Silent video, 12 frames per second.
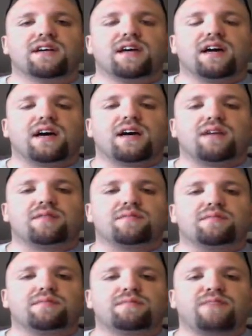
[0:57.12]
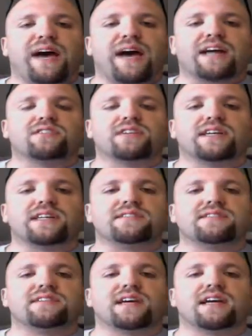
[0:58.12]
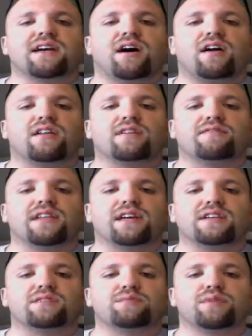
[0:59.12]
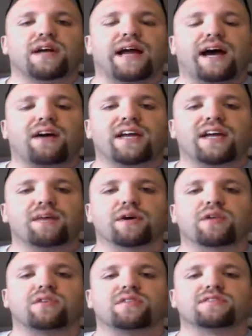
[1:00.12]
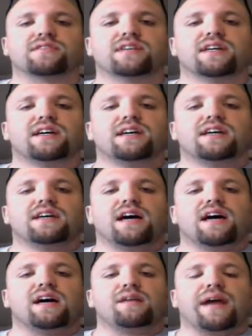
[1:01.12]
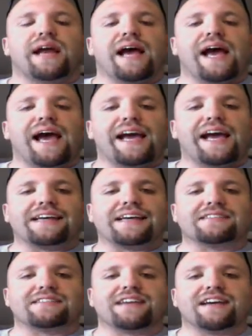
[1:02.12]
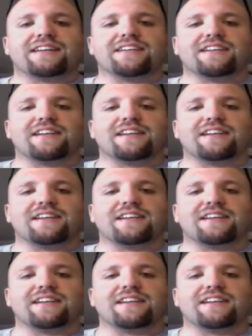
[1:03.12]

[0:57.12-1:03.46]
um, factories, and all of these put out chemicals and a haze and